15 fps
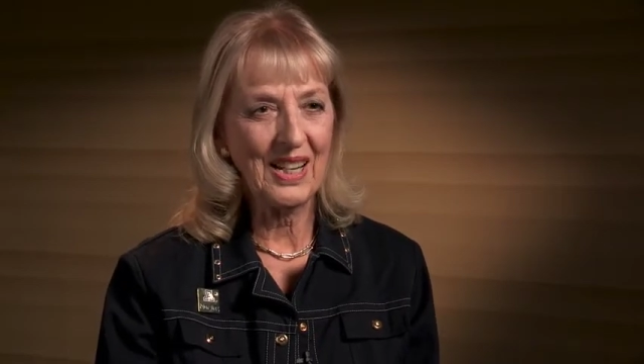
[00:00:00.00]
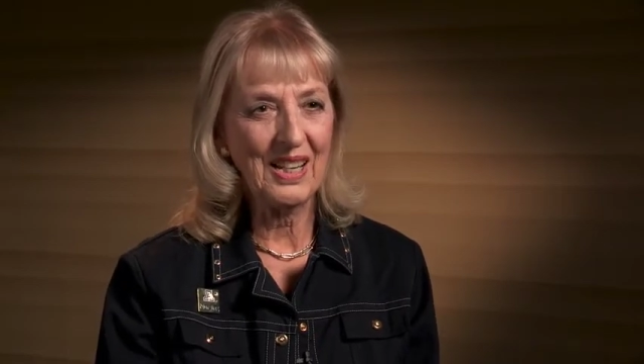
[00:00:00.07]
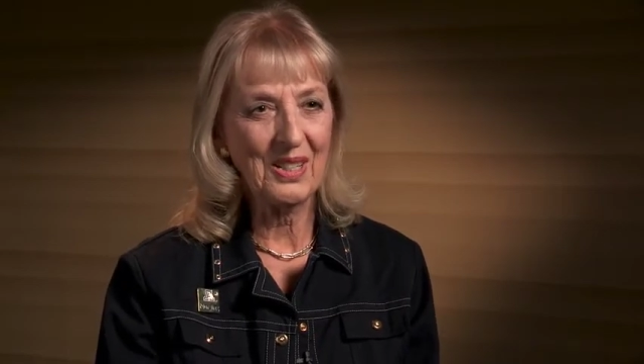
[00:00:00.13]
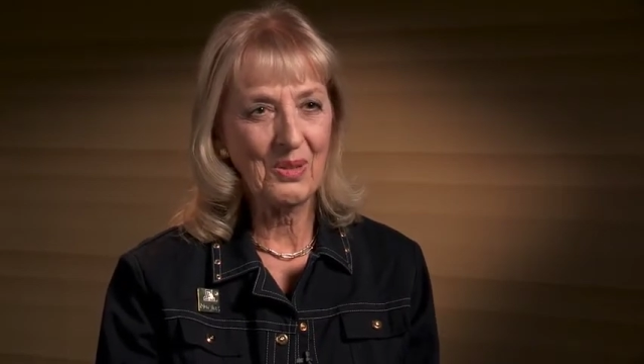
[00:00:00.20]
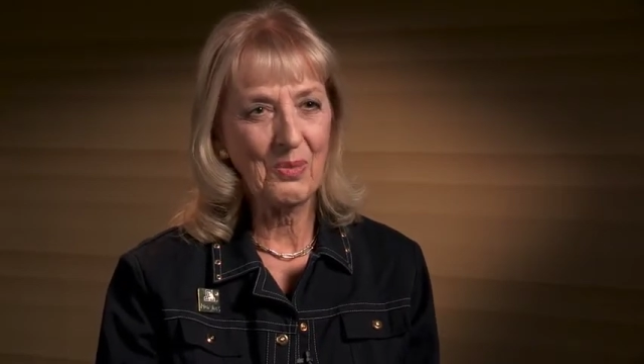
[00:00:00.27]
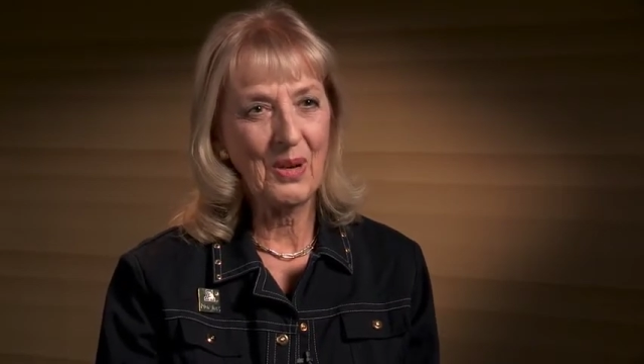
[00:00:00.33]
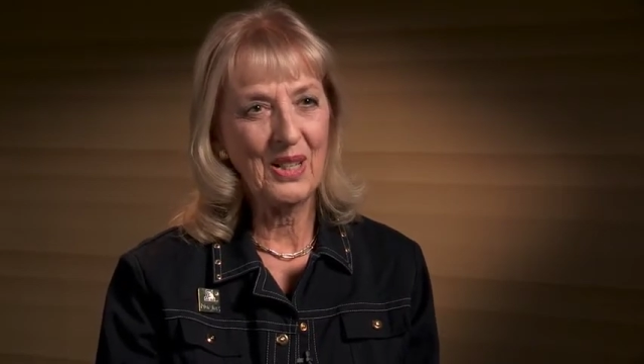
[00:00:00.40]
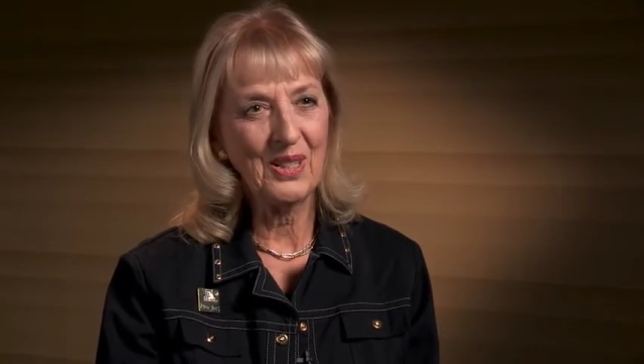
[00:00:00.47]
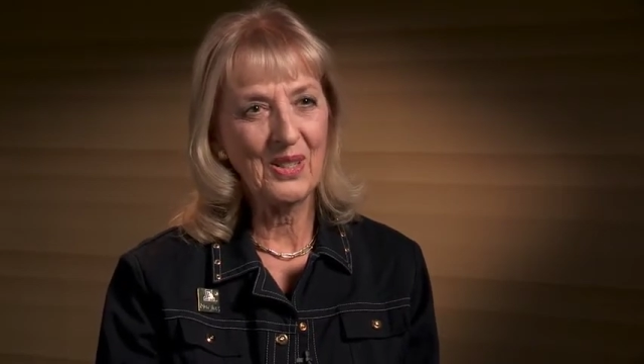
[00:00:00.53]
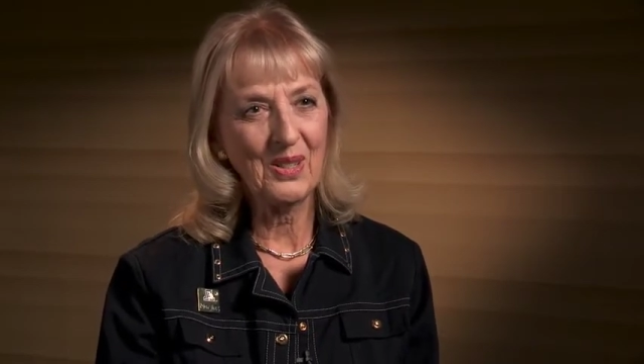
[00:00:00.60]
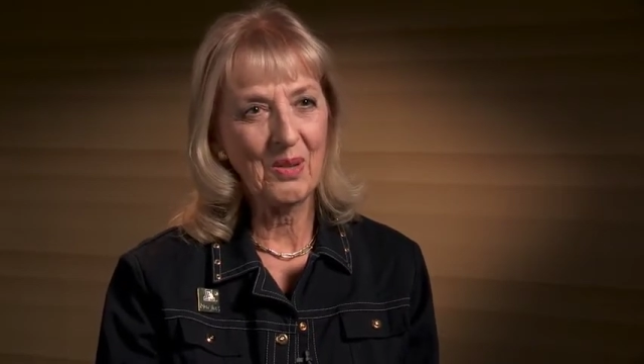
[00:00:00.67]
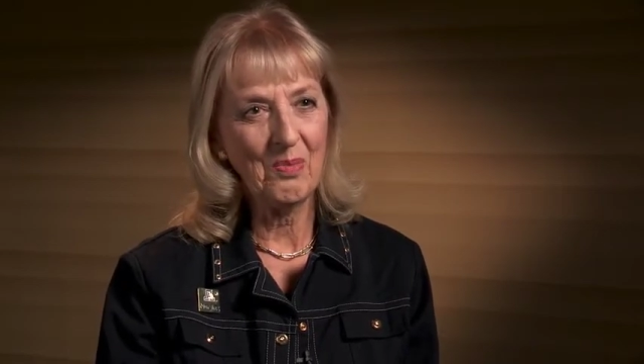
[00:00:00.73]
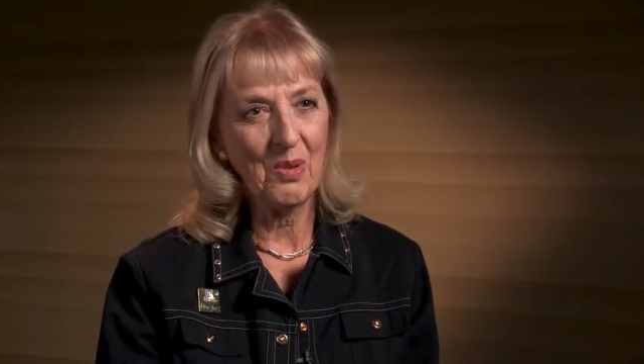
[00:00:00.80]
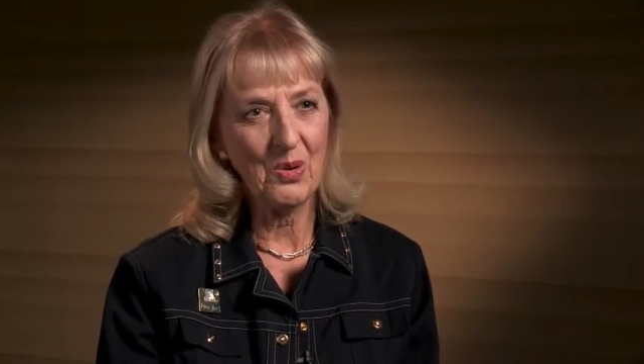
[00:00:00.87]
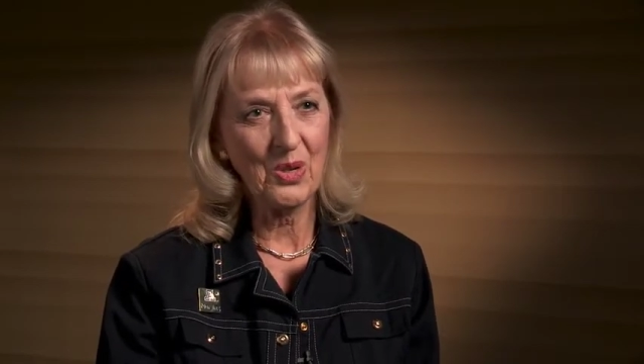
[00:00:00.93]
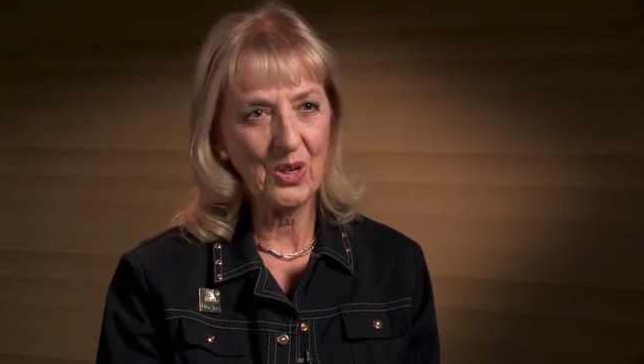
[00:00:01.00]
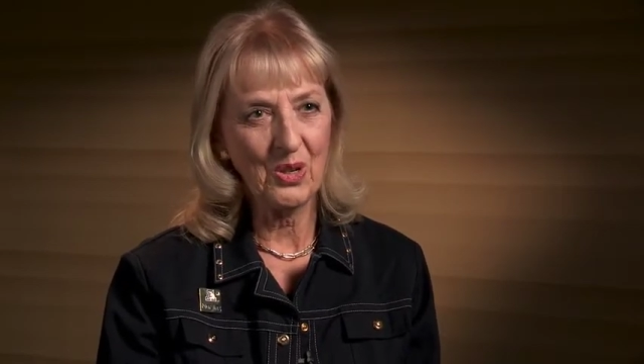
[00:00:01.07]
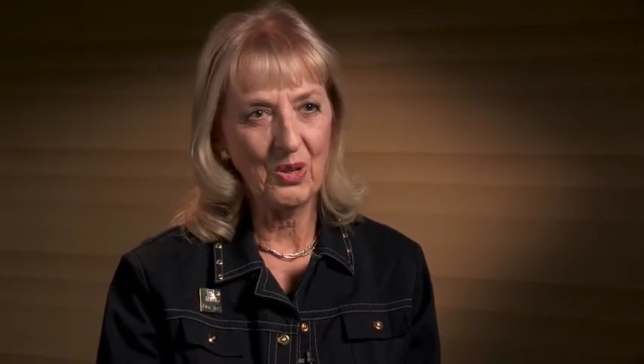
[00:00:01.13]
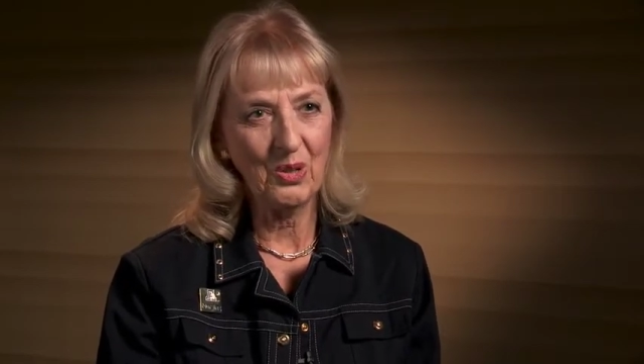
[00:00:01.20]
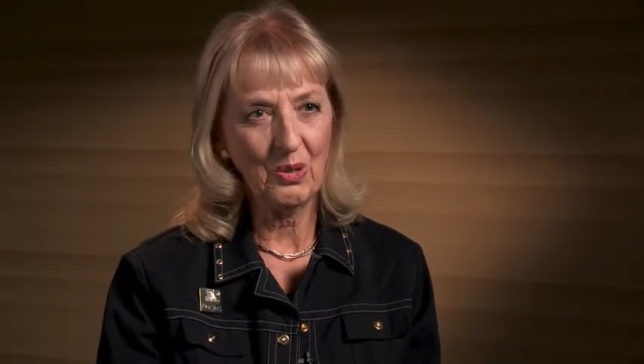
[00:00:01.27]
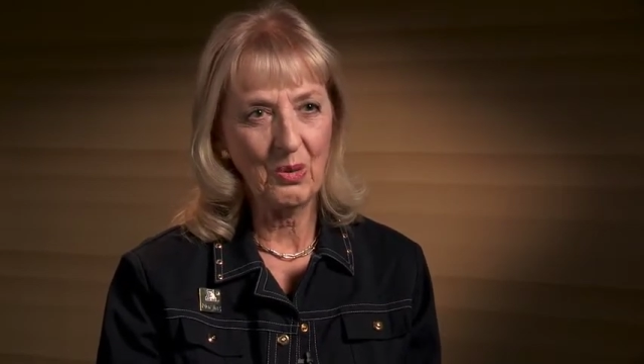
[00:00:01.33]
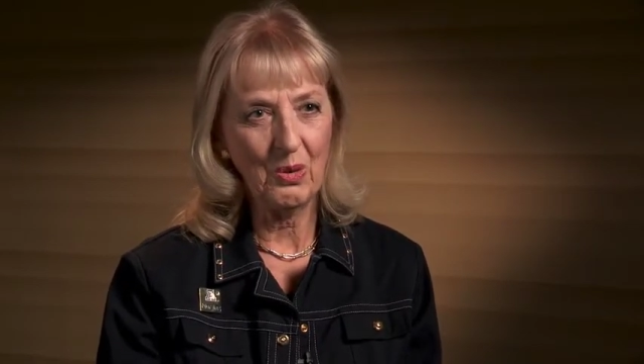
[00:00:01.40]
as well as
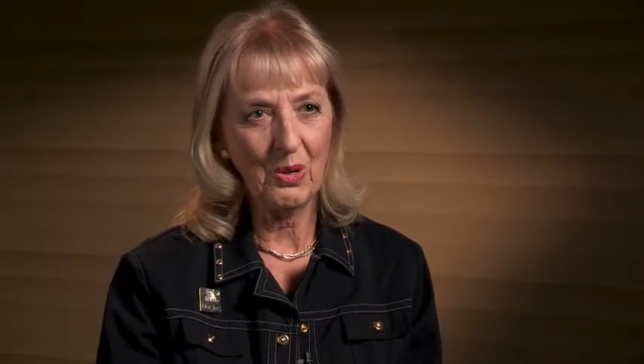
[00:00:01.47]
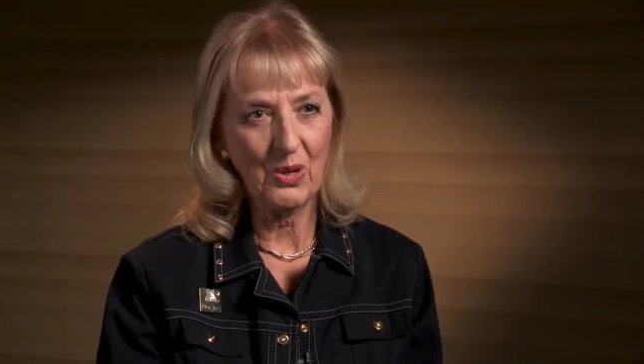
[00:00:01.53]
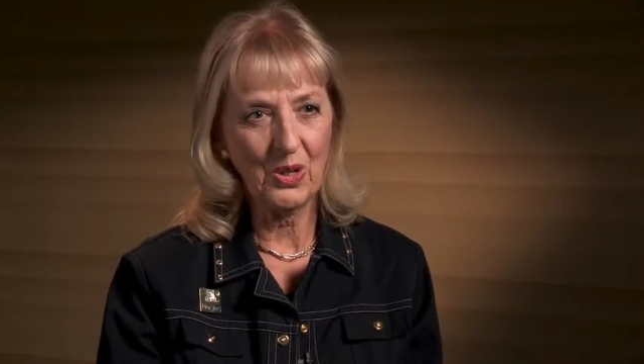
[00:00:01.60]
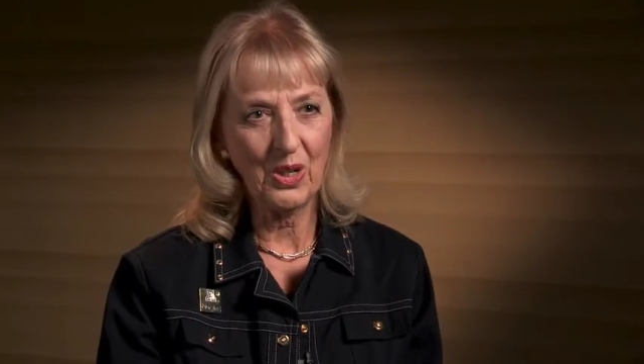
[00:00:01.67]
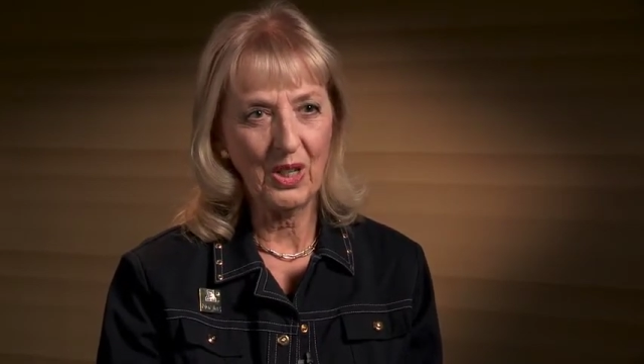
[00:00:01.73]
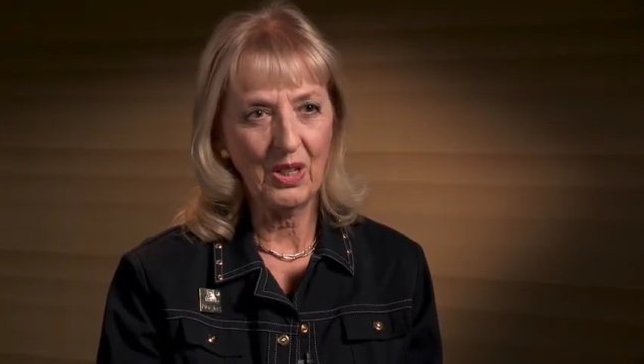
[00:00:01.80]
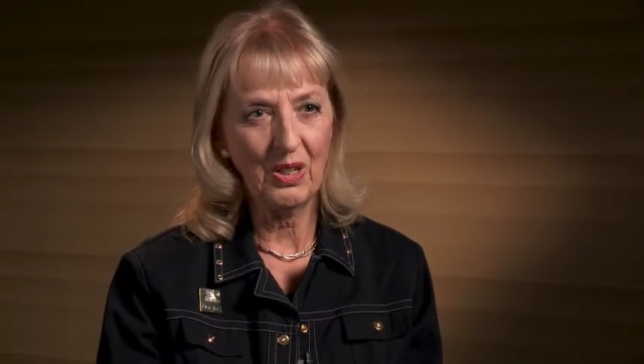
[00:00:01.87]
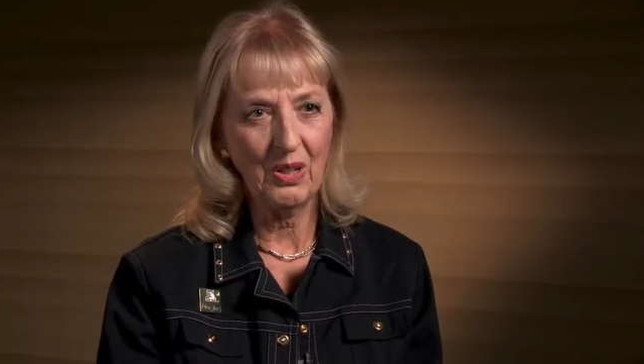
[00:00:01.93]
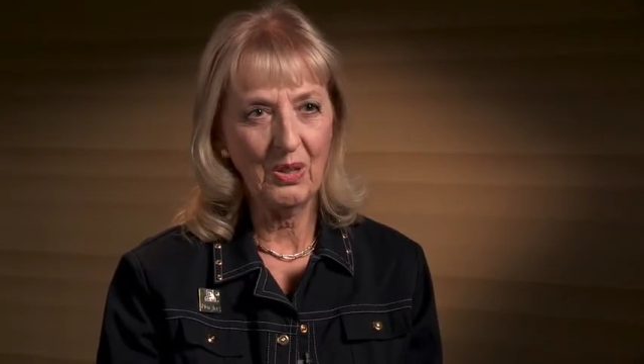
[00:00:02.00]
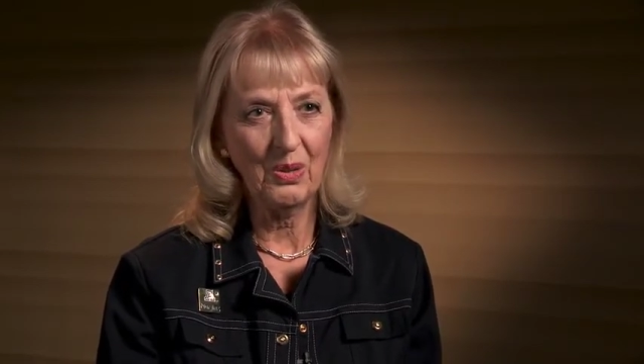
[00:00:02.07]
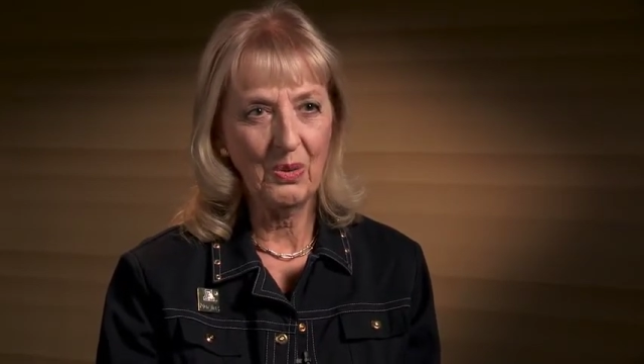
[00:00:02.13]
emotional quotient,